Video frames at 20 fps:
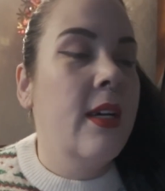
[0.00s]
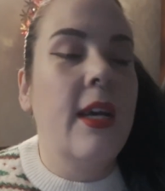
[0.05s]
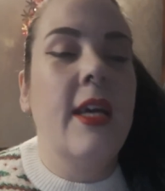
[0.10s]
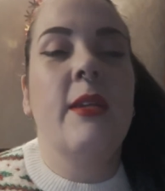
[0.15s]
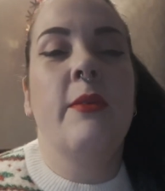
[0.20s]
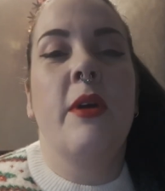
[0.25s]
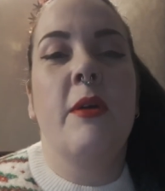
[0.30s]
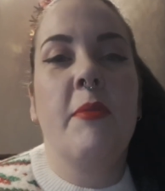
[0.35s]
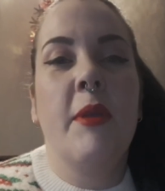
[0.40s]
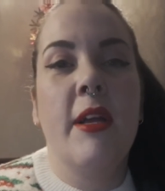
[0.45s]

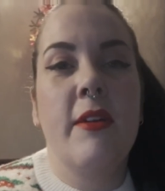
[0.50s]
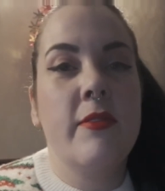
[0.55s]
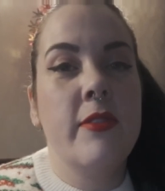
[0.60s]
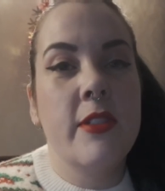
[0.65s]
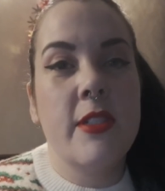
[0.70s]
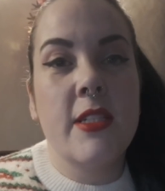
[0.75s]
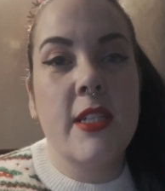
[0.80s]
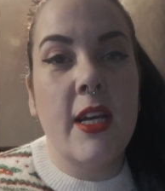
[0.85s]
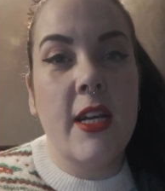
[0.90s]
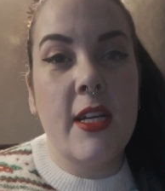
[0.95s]
Anyway, plan
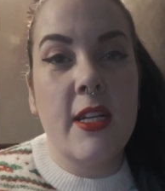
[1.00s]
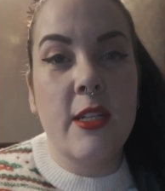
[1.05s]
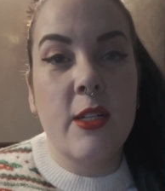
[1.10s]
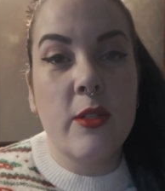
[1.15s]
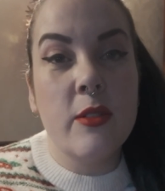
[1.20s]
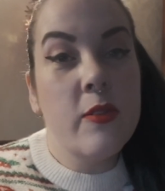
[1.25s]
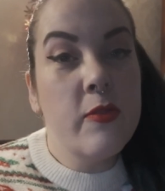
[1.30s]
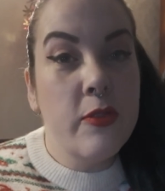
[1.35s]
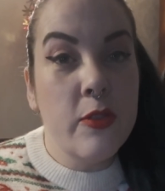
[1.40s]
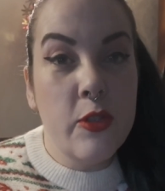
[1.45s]
for today,
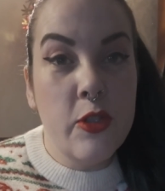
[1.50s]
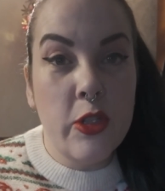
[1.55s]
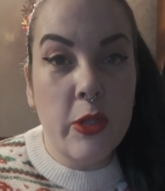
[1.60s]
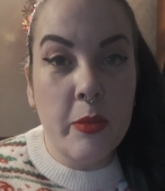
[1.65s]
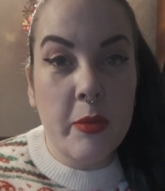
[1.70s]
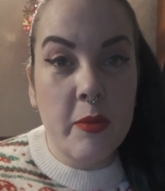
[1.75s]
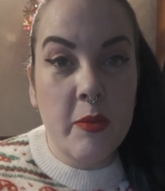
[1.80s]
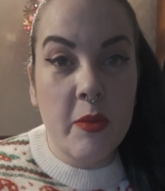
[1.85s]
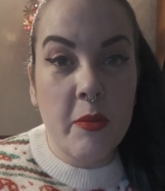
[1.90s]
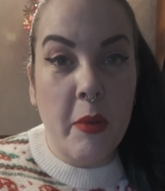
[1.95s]
going food
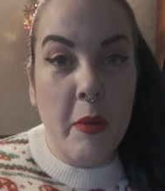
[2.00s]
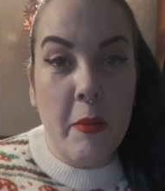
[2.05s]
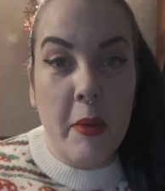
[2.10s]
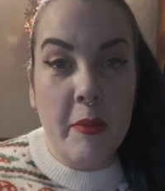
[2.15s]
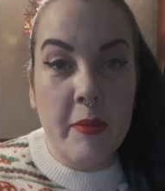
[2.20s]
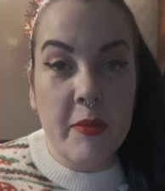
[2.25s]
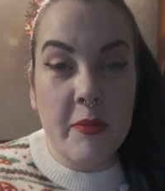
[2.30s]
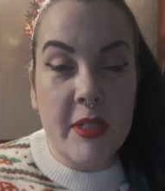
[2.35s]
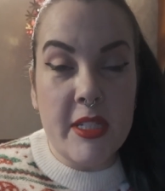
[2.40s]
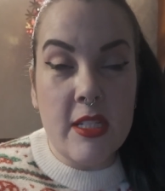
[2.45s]
shopping with my
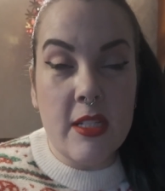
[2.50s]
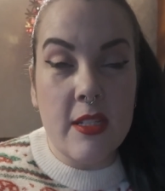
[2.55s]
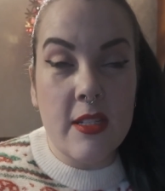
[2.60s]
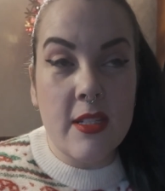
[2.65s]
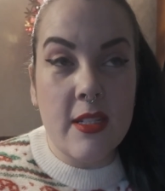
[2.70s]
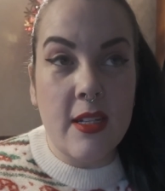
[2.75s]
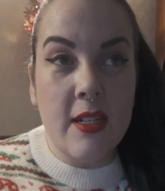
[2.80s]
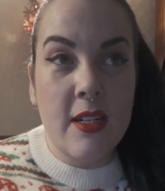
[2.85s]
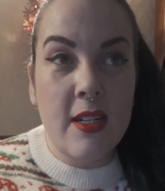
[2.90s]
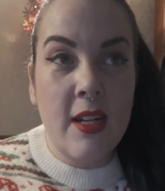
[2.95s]
mum and my
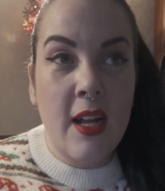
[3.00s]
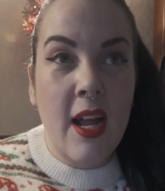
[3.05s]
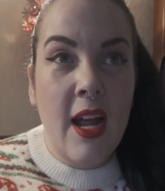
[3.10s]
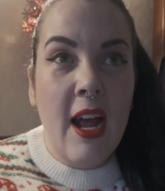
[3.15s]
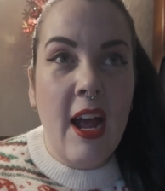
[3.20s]
sister.